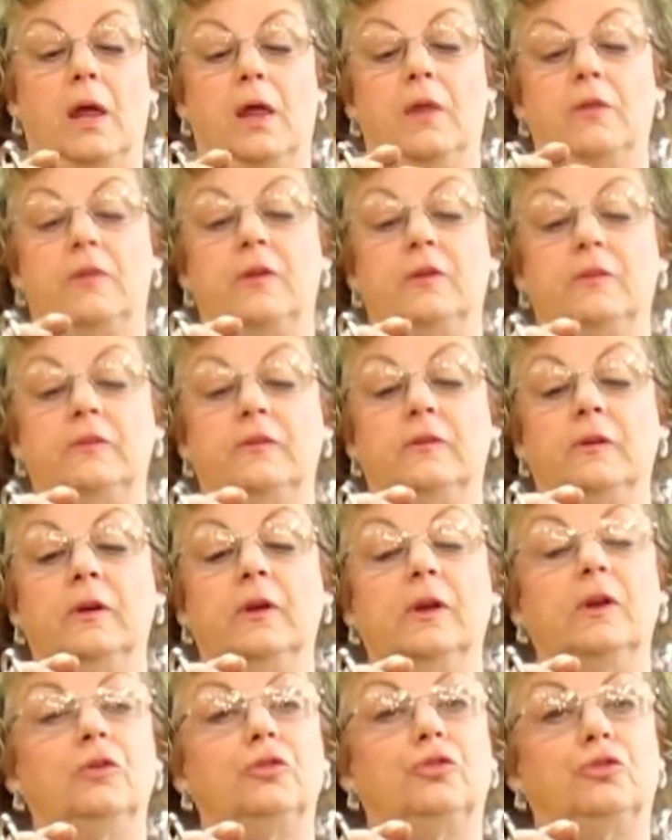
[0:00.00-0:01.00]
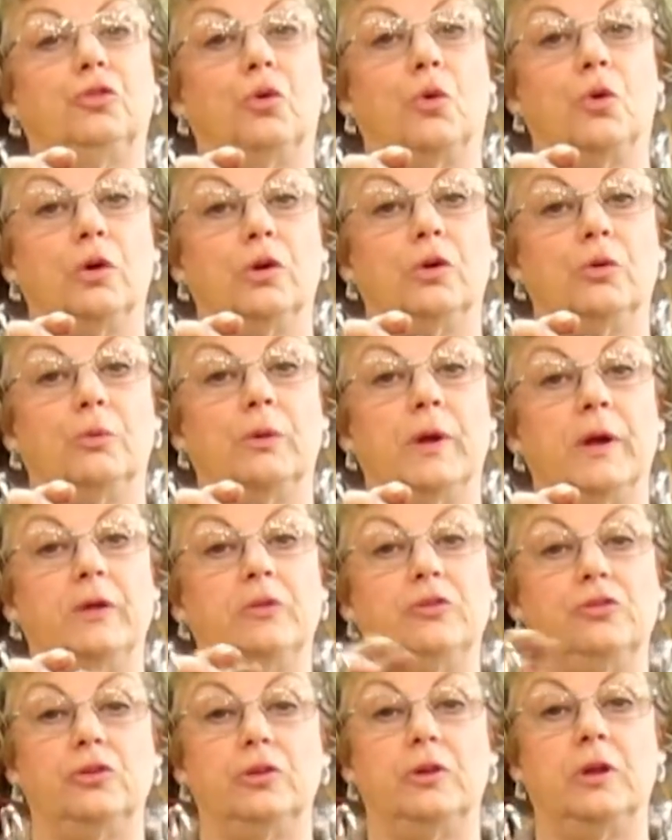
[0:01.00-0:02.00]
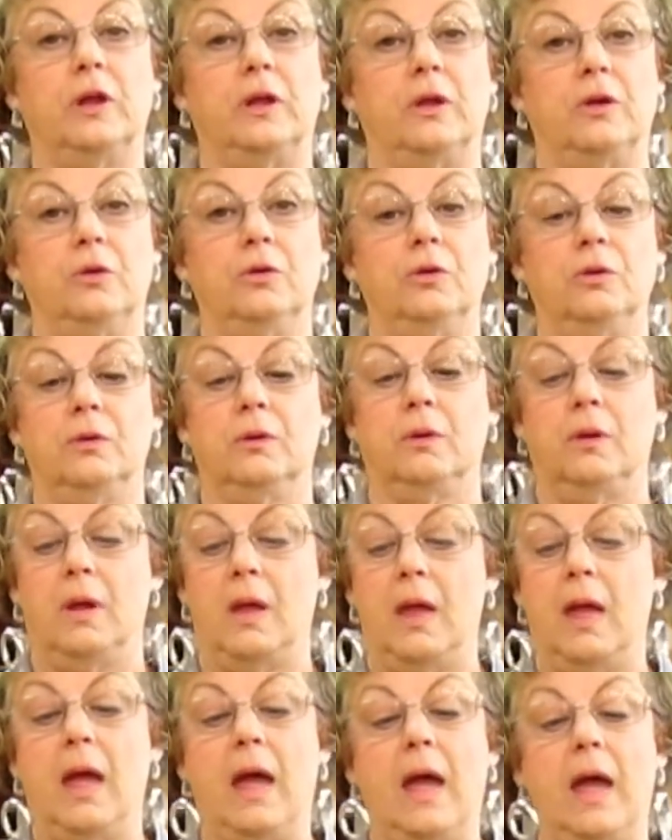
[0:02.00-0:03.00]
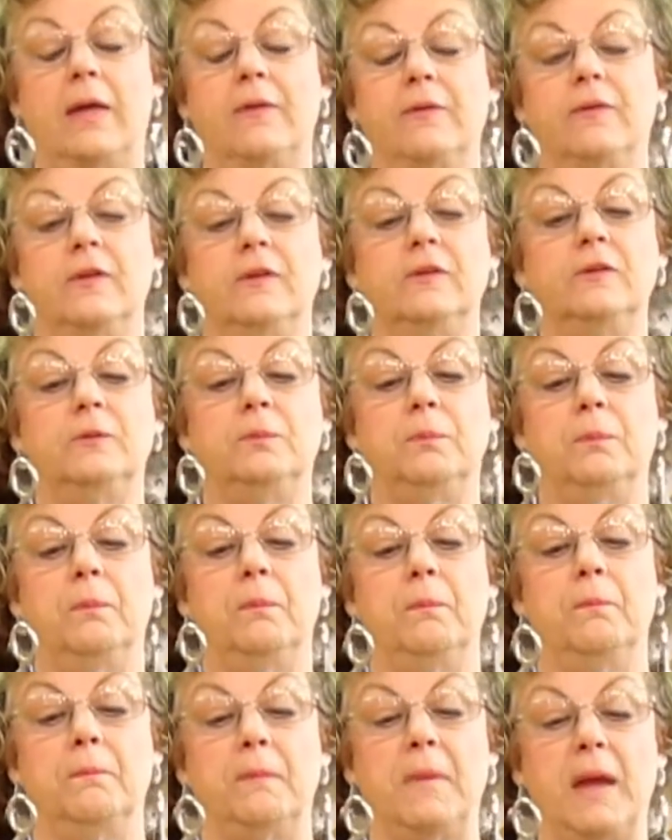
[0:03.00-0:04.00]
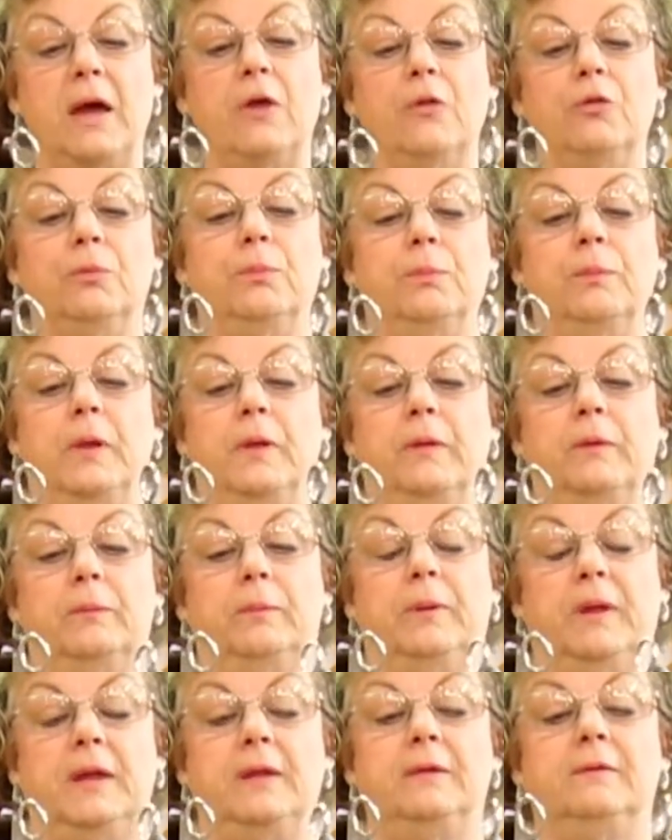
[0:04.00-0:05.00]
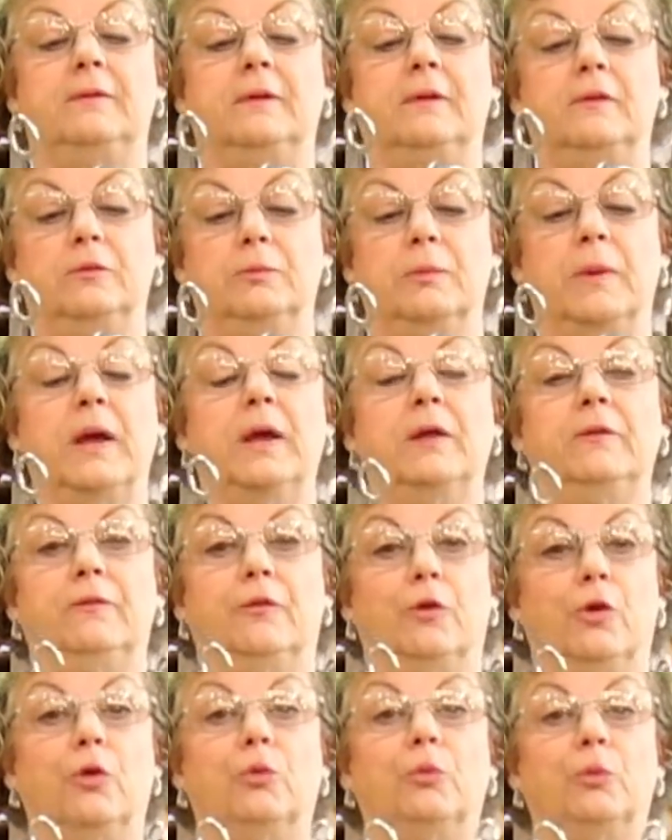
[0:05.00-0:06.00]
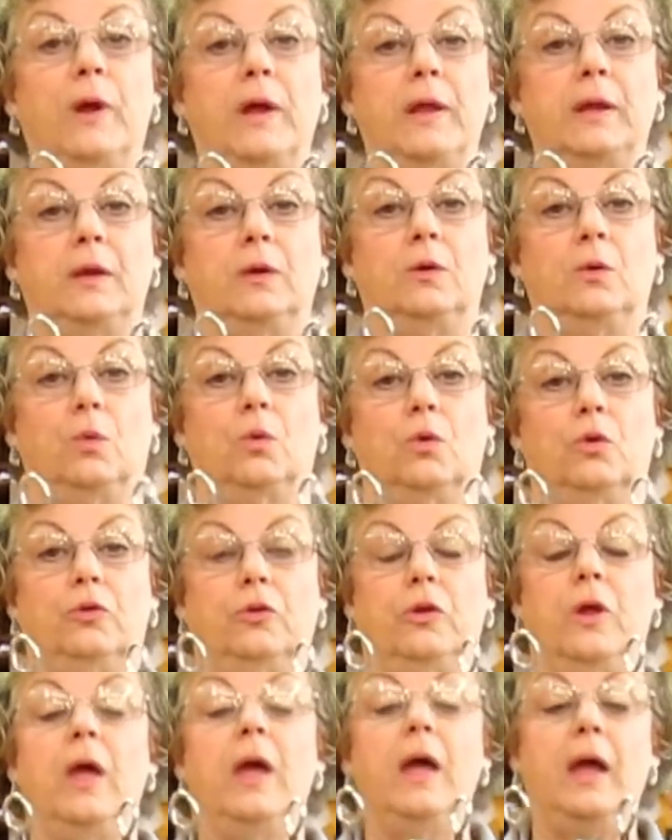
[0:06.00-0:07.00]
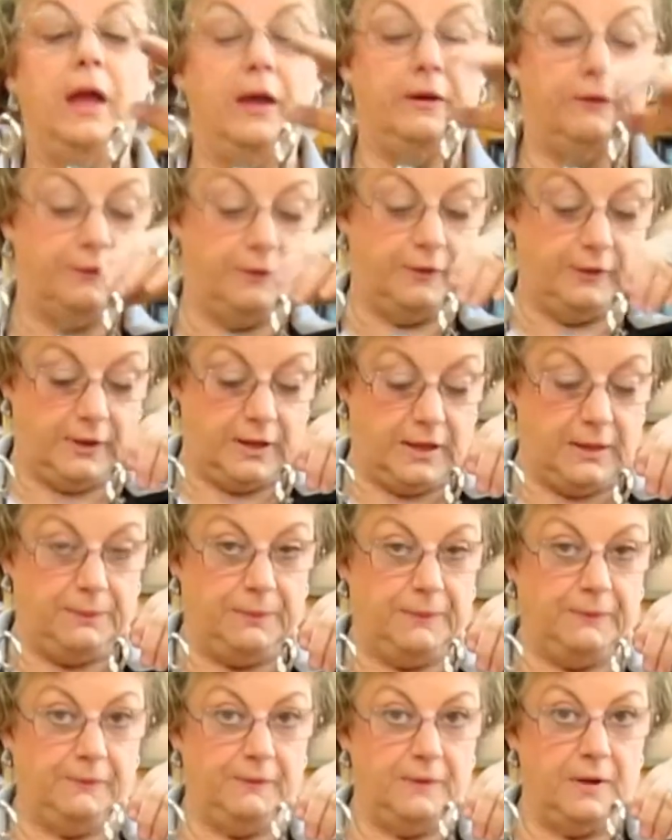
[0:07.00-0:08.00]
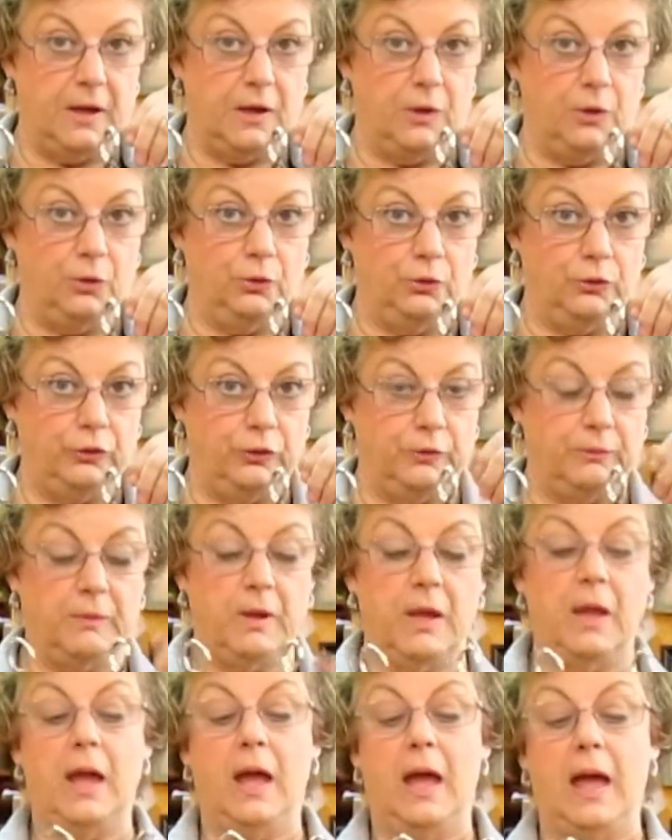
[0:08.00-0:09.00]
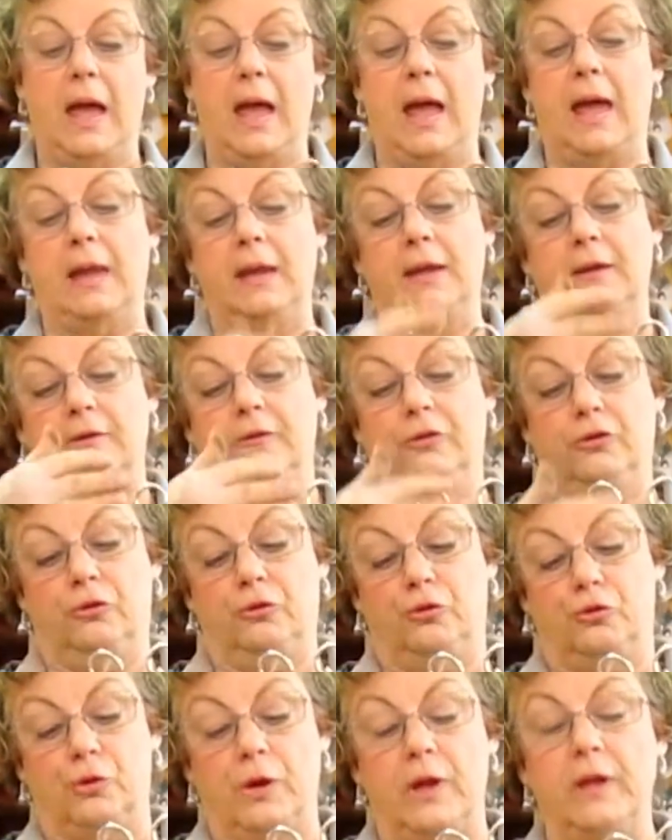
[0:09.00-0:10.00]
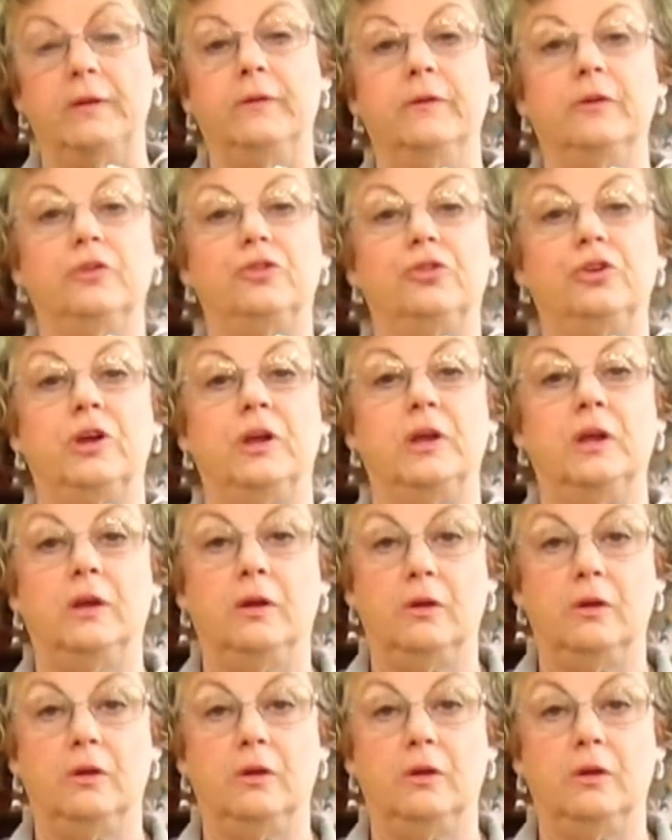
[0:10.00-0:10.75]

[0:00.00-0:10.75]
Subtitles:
This is a little short correction here, and this mouthpiece is made for a reining horse. It's to keep his nose, and it's straight in the cheek,